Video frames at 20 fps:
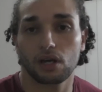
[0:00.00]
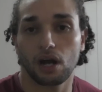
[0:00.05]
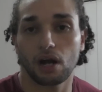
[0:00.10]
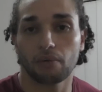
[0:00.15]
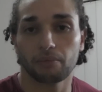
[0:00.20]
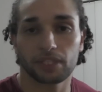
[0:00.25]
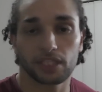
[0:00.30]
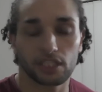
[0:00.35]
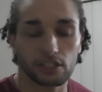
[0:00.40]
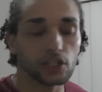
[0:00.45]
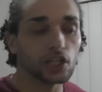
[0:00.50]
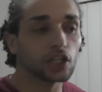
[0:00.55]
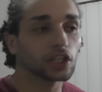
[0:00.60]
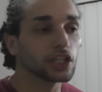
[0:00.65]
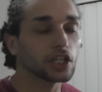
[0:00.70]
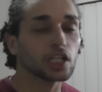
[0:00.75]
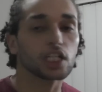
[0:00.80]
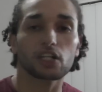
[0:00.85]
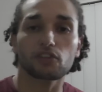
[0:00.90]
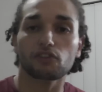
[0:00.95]
I mean,
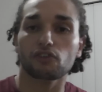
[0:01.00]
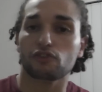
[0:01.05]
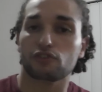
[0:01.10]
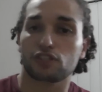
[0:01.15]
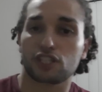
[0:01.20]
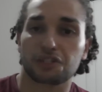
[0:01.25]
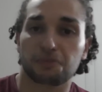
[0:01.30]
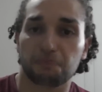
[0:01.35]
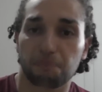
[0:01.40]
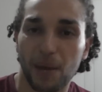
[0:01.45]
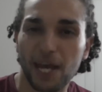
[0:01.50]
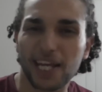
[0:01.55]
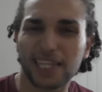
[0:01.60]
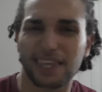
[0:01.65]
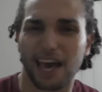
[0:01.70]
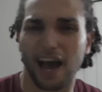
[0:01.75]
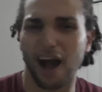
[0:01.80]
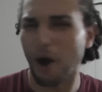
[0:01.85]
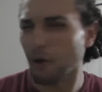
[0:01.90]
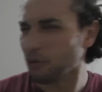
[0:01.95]
you gotta
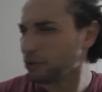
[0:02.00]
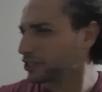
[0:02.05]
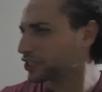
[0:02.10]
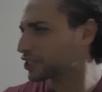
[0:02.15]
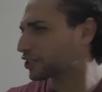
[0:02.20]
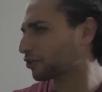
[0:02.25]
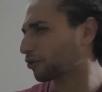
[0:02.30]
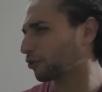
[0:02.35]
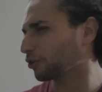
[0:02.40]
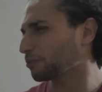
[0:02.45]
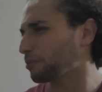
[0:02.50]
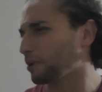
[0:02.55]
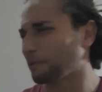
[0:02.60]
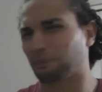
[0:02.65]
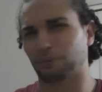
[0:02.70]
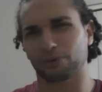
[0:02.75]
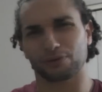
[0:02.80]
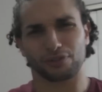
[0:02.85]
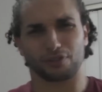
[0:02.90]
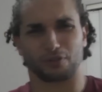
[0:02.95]
respect that. How could you call him a
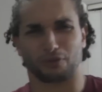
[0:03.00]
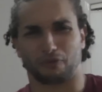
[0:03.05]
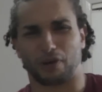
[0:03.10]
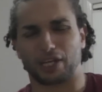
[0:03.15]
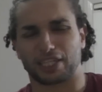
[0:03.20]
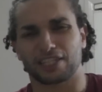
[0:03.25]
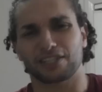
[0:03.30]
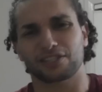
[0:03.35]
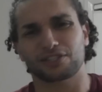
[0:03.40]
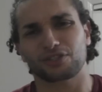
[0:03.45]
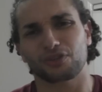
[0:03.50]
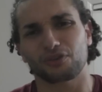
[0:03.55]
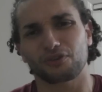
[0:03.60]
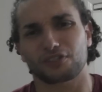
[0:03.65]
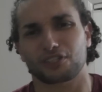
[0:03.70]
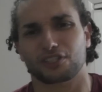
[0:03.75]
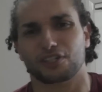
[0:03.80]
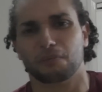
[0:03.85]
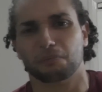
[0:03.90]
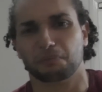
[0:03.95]
pussy and he's
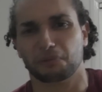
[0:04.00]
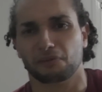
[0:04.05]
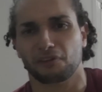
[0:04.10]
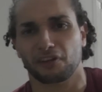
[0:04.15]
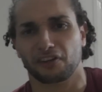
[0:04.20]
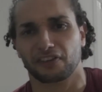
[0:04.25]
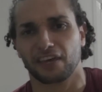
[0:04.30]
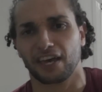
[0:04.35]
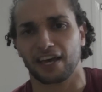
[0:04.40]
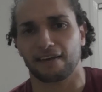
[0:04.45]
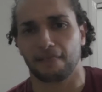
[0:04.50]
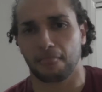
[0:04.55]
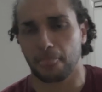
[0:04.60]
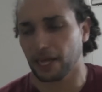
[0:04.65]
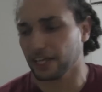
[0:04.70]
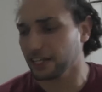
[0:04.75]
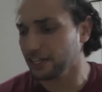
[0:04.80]
doing something like that?